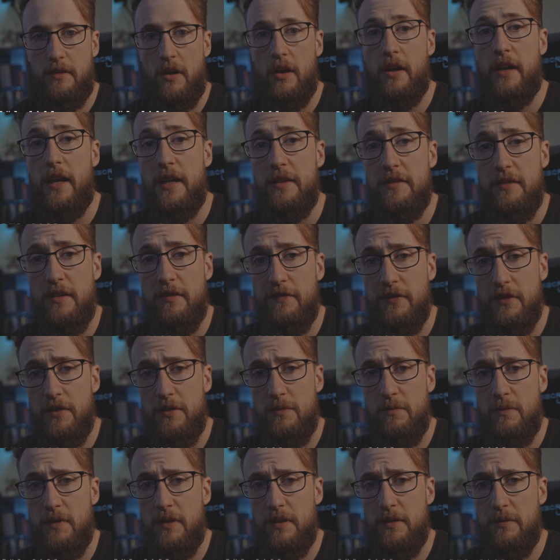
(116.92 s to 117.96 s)
Okay, so the
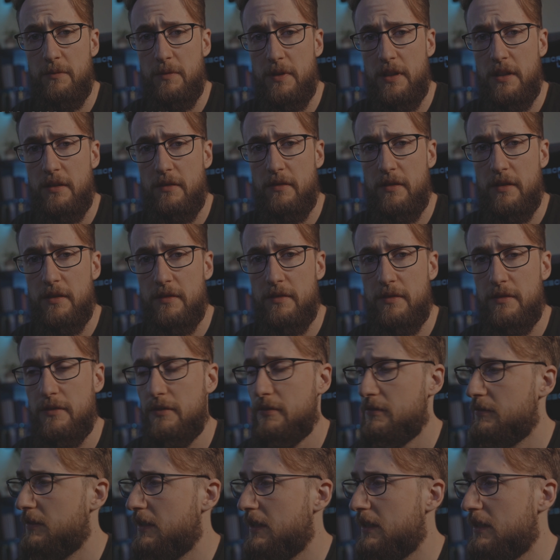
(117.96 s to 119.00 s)
first one that we're going
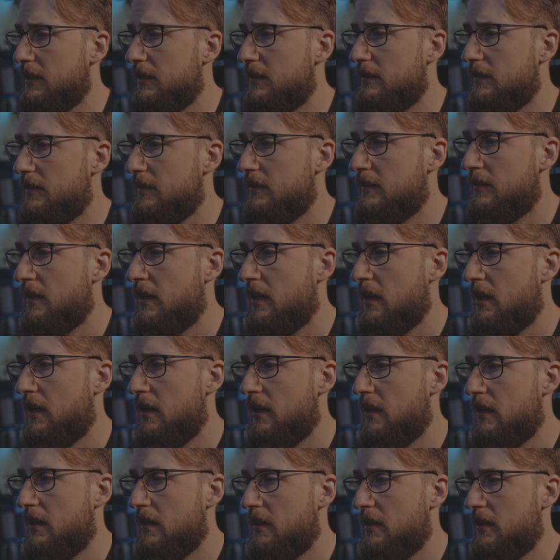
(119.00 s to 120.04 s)
through is
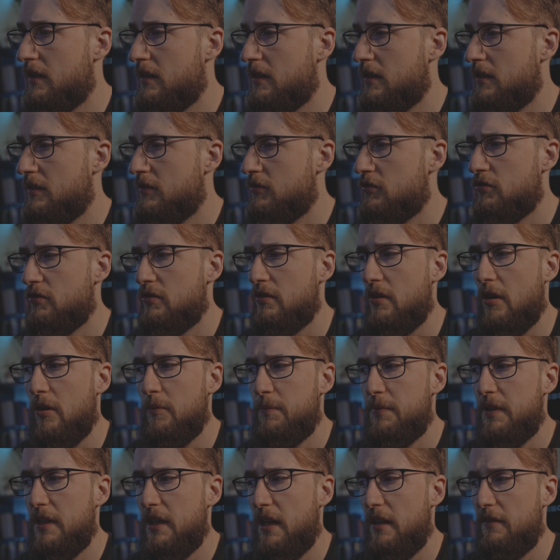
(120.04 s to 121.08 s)

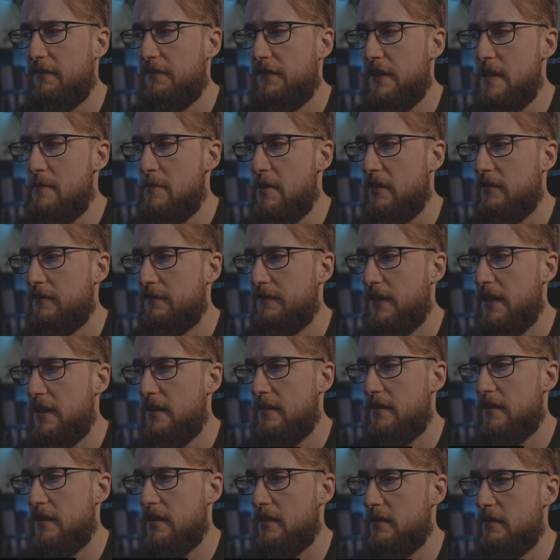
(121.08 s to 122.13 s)
sculpting a female
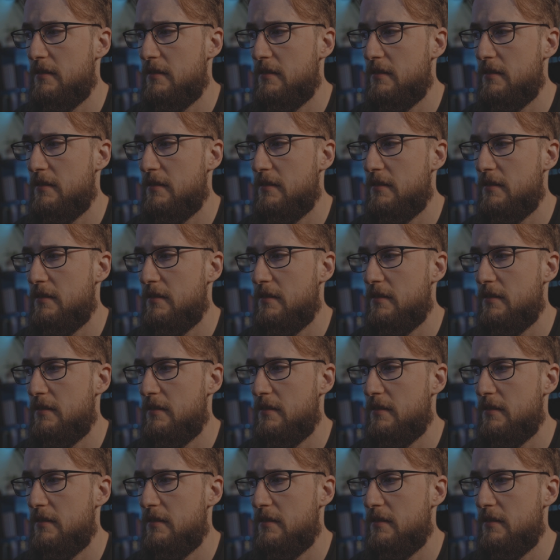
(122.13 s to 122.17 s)
face in